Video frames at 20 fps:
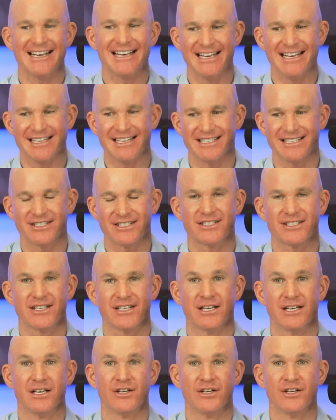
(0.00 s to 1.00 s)
is
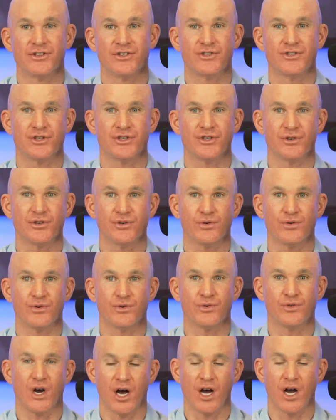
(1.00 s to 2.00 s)

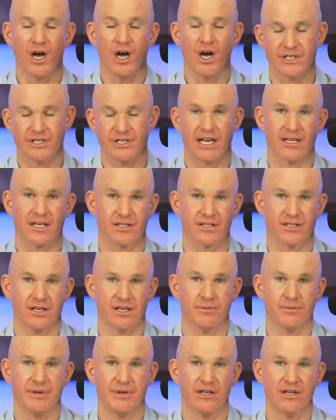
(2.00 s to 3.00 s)
to understand it's going
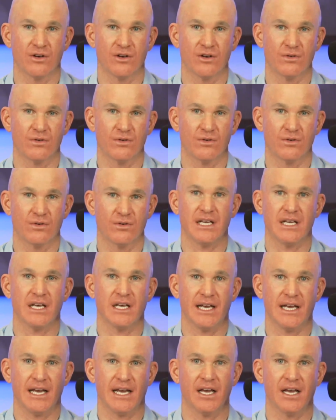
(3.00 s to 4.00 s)
to be lonely,
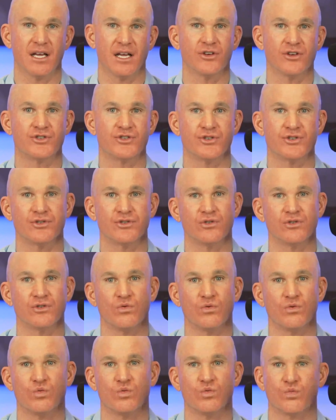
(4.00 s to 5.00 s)
and to